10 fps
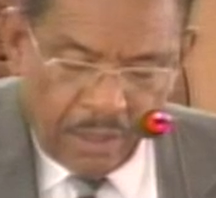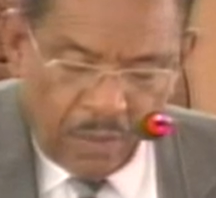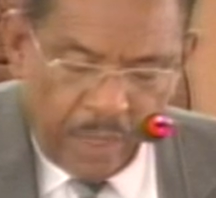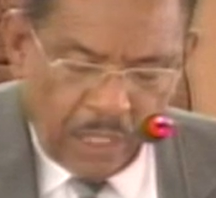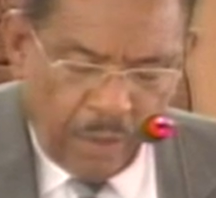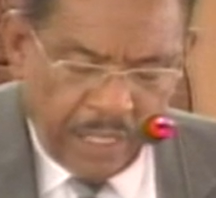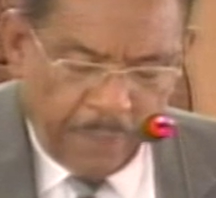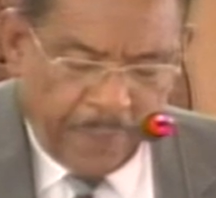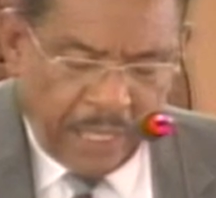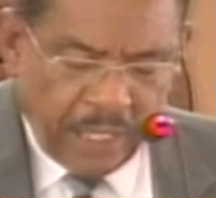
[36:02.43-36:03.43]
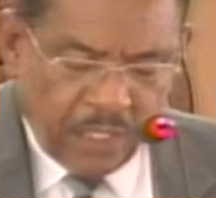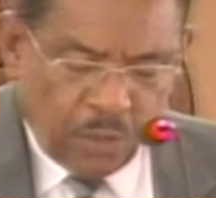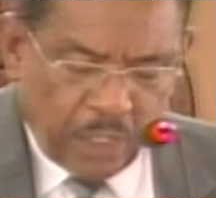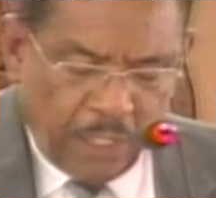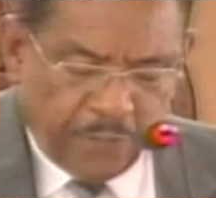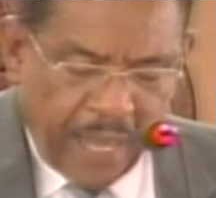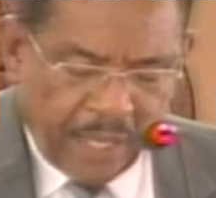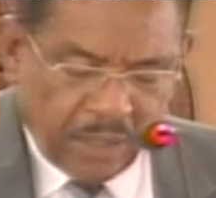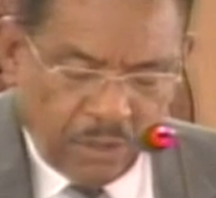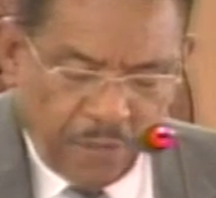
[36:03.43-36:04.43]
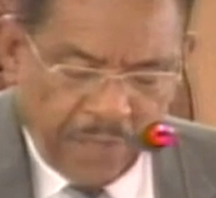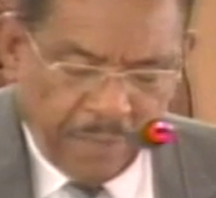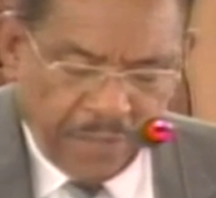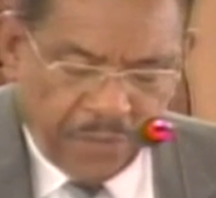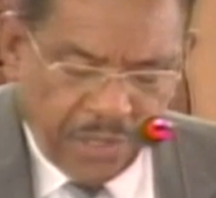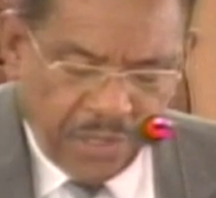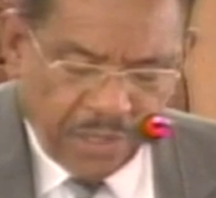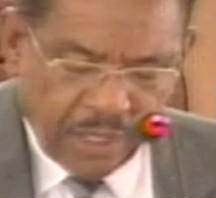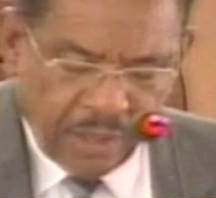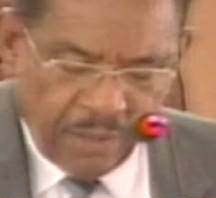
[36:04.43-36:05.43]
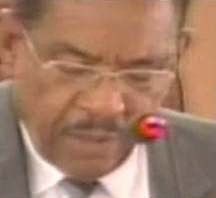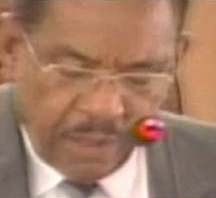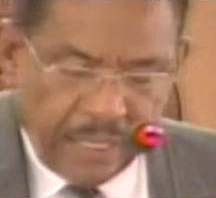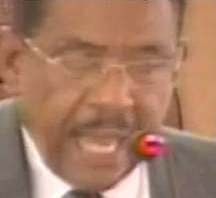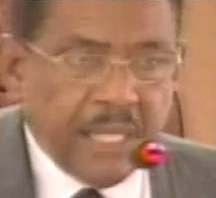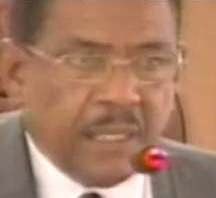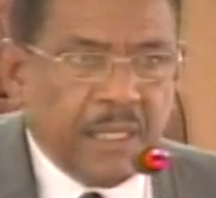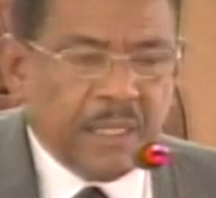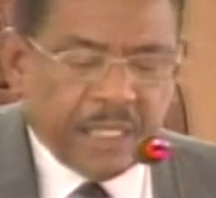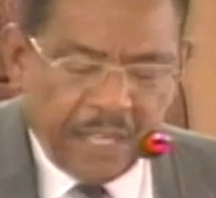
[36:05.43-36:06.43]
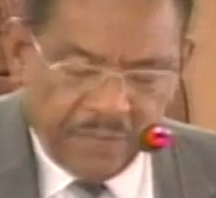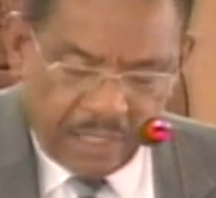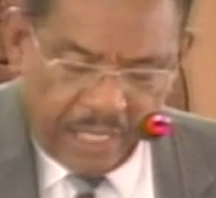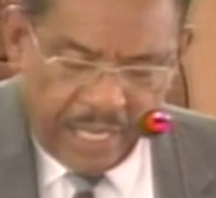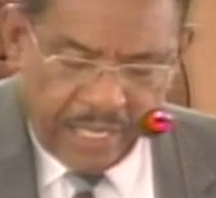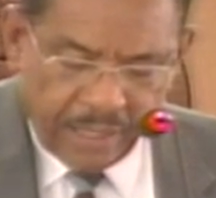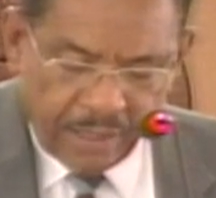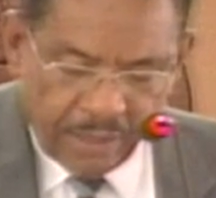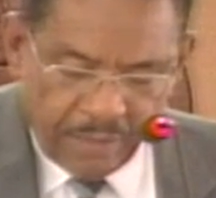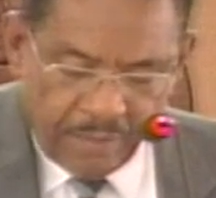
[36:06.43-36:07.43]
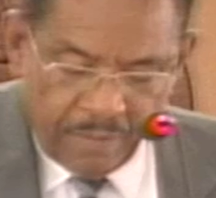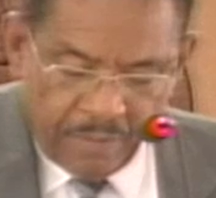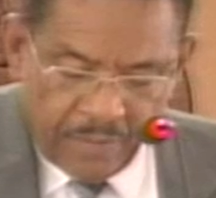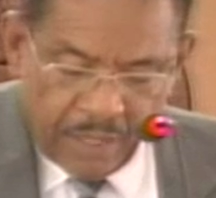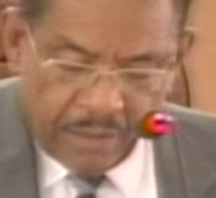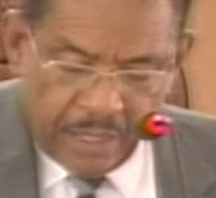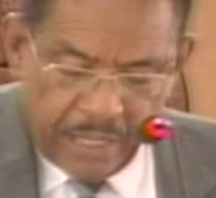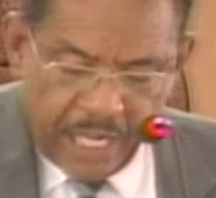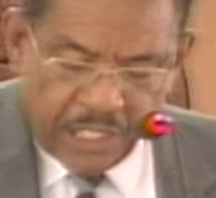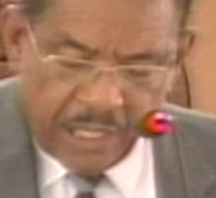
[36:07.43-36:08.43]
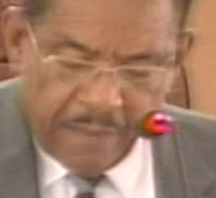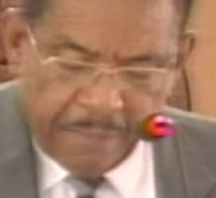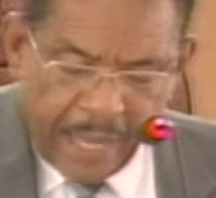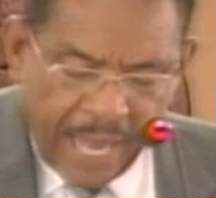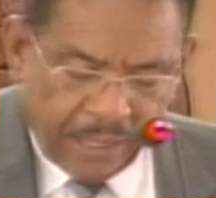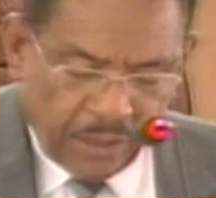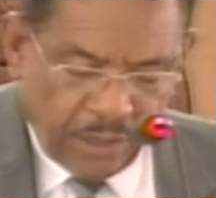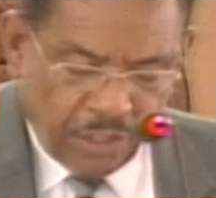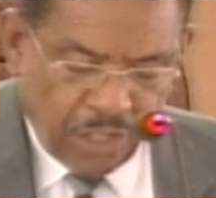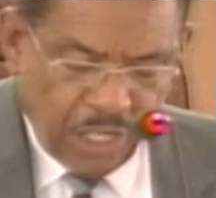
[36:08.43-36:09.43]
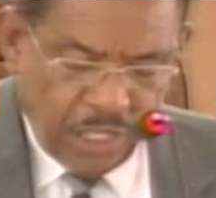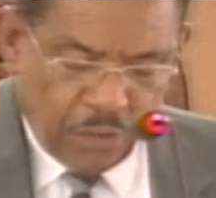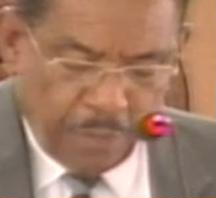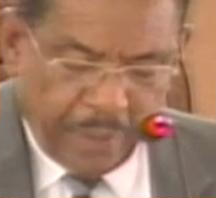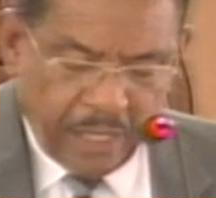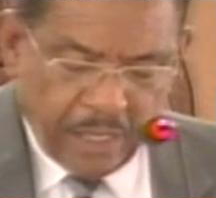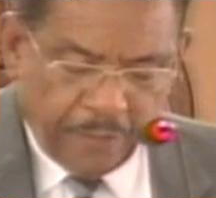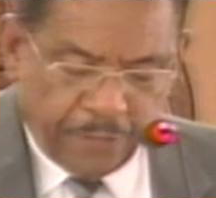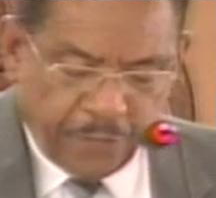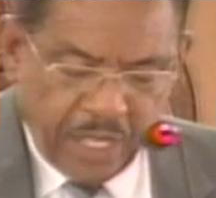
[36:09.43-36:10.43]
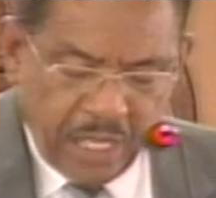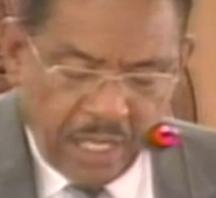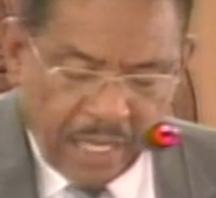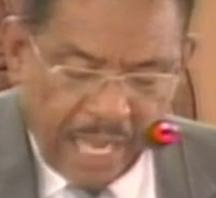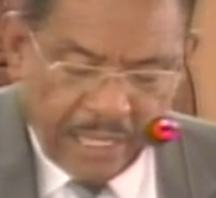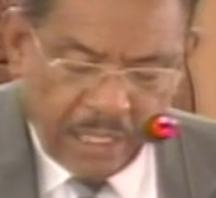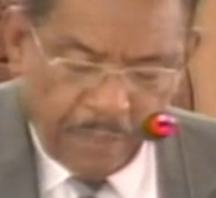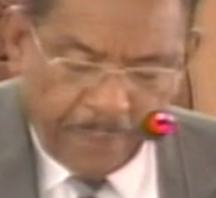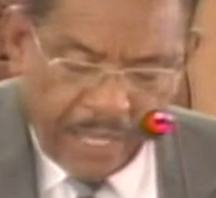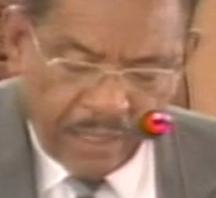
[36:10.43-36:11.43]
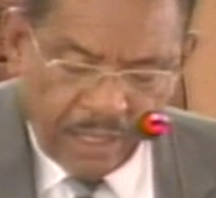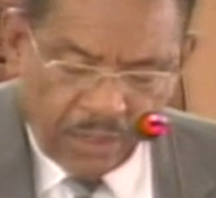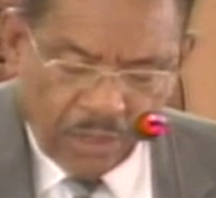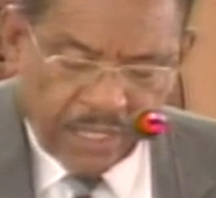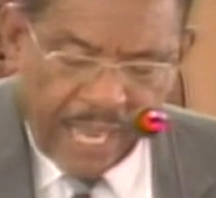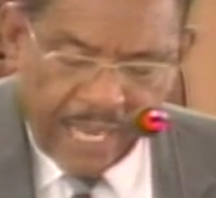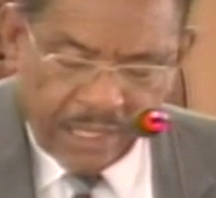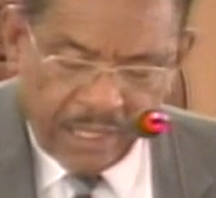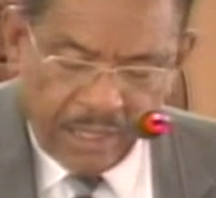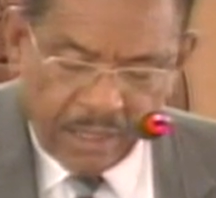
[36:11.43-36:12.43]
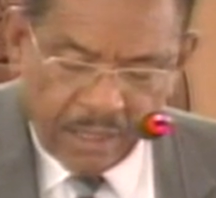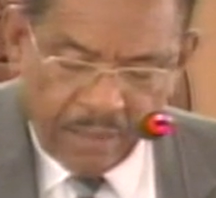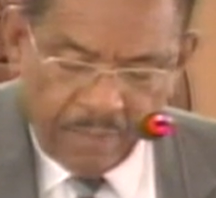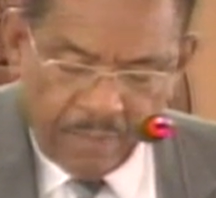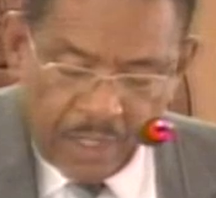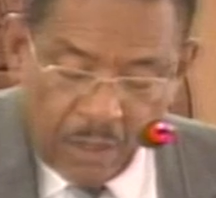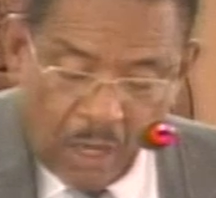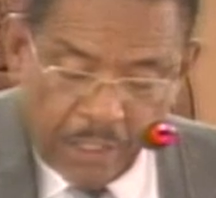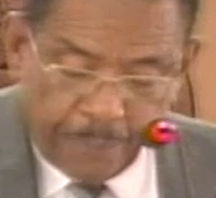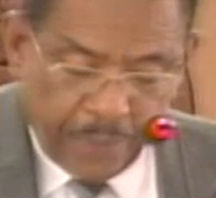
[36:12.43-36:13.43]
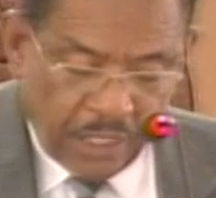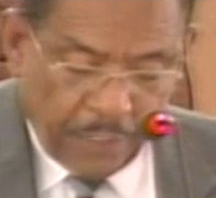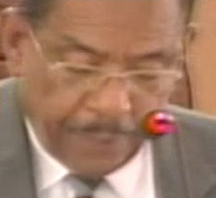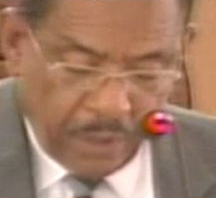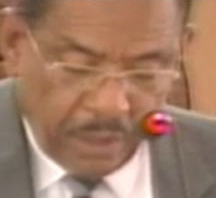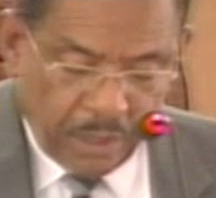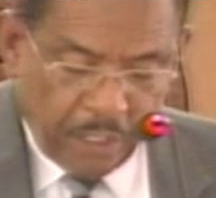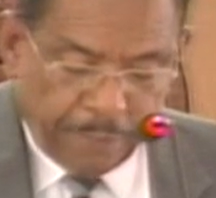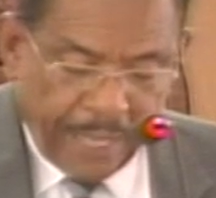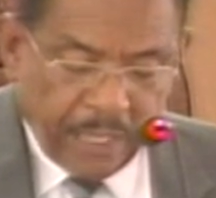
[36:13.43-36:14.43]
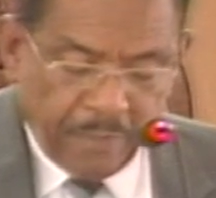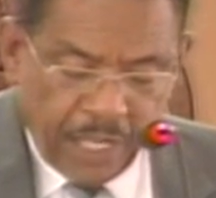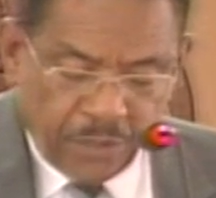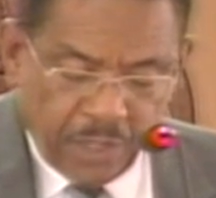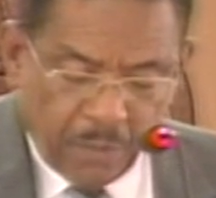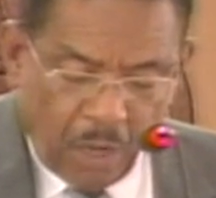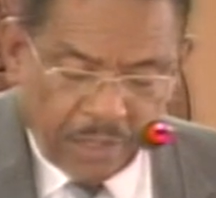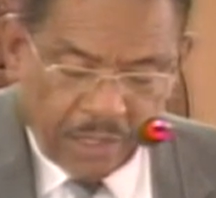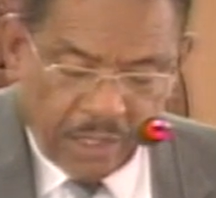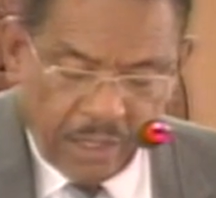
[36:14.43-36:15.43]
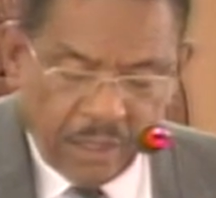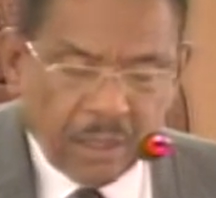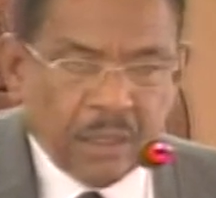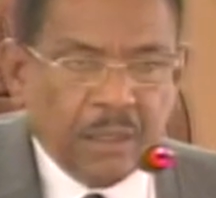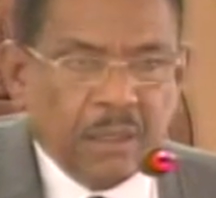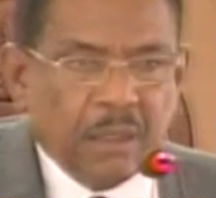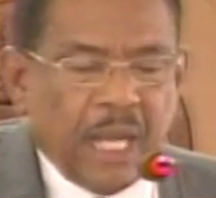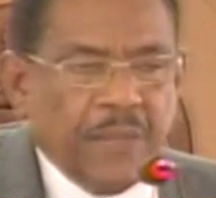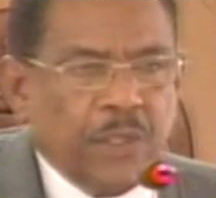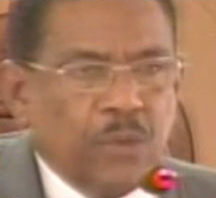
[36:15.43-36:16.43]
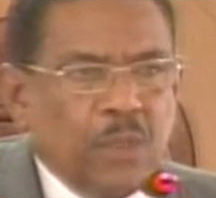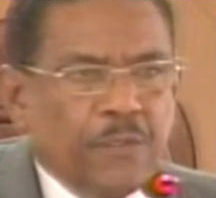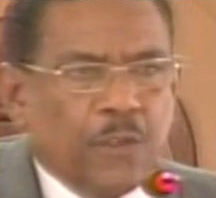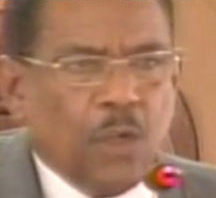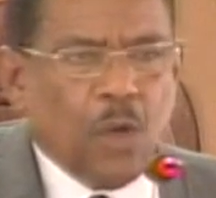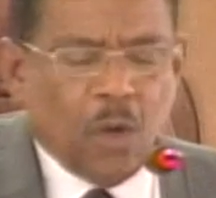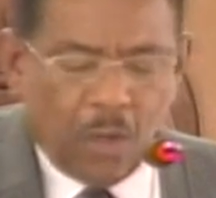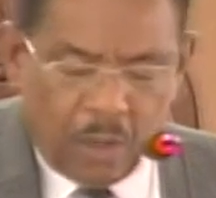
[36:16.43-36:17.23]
When our independence took effect on November 3rd, 1978, the nation embarked on a journey to build a free and independent society on the principles of parliamentary democracy and the rule of law.